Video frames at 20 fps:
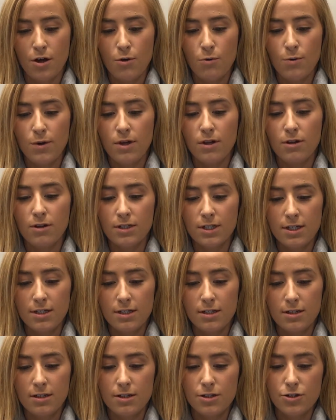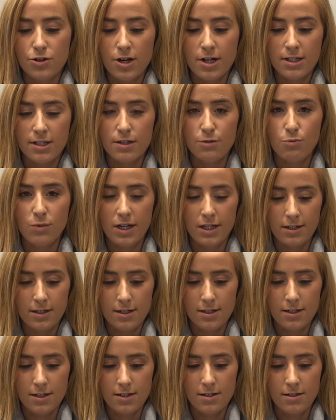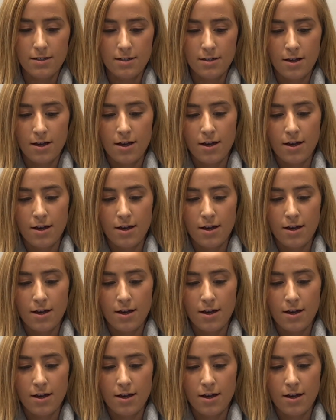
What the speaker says: we looked into the strengths and weaknesses.